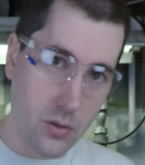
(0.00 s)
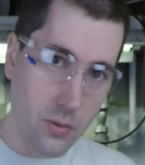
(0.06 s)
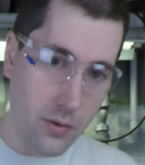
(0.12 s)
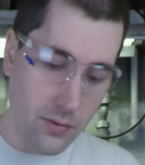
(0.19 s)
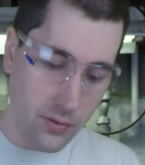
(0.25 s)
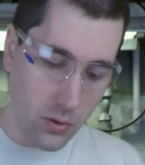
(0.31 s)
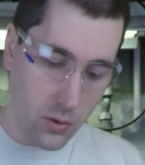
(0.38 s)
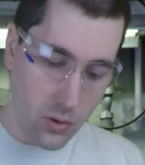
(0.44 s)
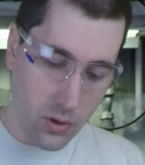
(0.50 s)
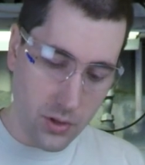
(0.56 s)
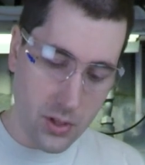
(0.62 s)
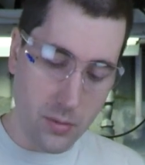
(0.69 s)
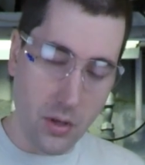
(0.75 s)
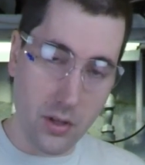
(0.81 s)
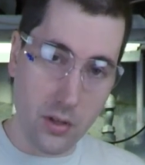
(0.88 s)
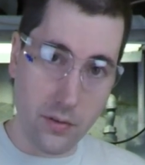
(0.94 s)
to a floor or
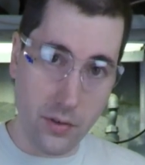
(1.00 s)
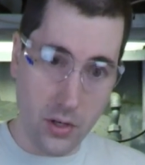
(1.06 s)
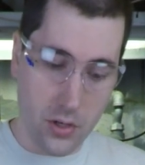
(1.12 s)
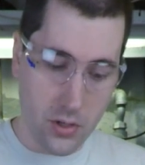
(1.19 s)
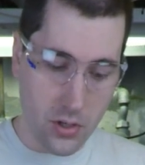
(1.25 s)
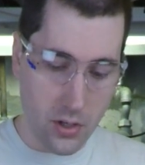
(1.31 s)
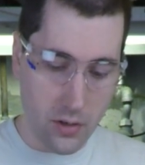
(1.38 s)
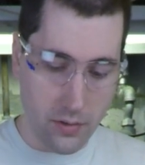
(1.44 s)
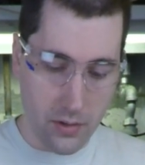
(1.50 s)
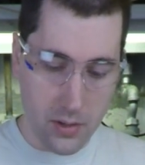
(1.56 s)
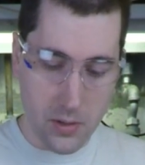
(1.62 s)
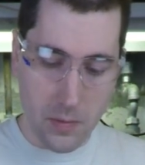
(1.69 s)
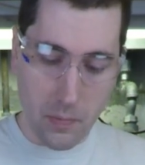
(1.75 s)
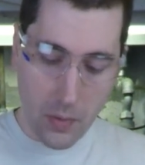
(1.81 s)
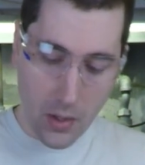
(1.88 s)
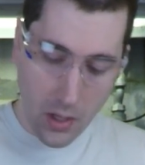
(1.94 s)
some other finished
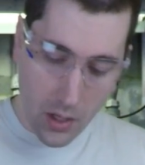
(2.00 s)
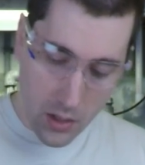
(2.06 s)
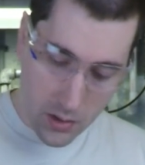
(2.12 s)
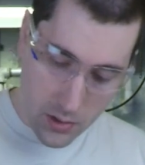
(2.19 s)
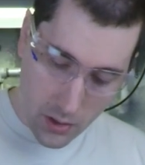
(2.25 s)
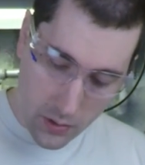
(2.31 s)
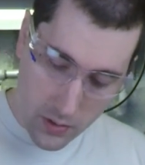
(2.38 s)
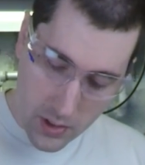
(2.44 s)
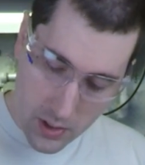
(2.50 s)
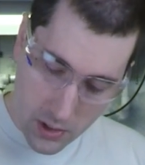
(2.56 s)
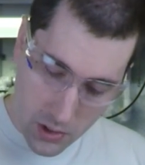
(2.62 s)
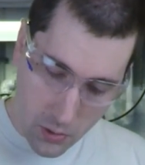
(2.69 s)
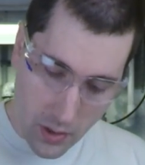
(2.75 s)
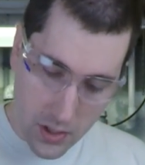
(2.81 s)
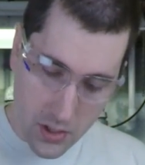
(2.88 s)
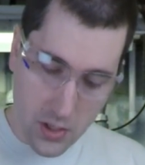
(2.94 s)
surface. So in this
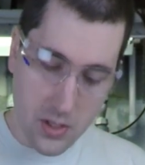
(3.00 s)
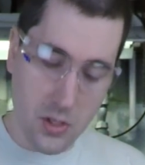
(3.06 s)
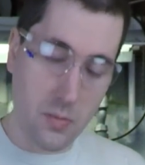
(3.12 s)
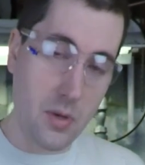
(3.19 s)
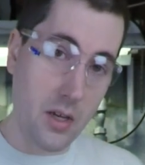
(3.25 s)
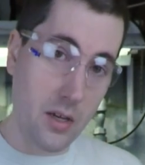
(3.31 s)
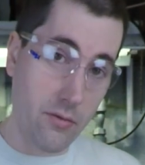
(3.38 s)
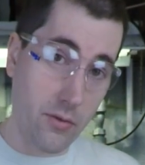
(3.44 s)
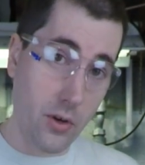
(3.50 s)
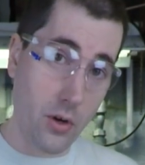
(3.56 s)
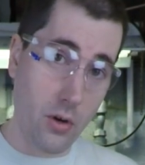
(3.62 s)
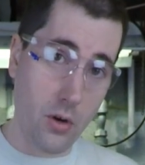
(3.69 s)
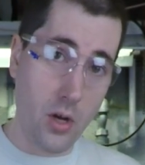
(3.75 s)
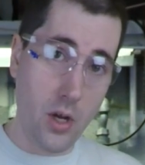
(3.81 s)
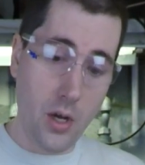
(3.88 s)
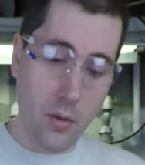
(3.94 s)
situation, this would be if
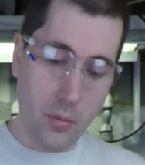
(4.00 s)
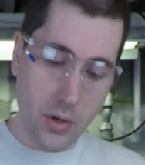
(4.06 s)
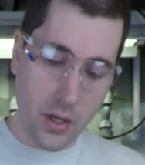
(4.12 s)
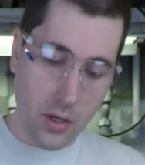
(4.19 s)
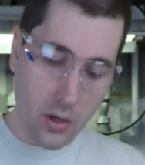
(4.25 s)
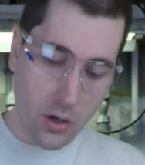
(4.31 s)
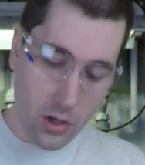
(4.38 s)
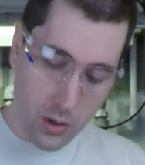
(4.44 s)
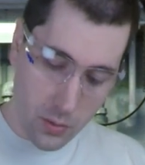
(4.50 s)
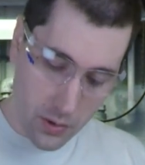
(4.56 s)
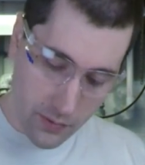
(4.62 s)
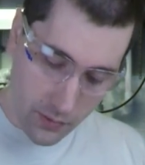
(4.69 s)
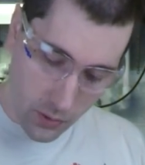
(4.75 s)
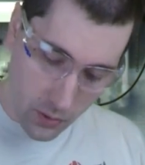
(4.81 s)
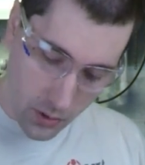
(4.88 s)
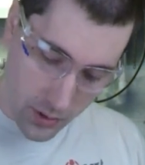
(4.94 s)
you're putting in a hardwood
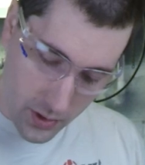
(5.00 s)
floor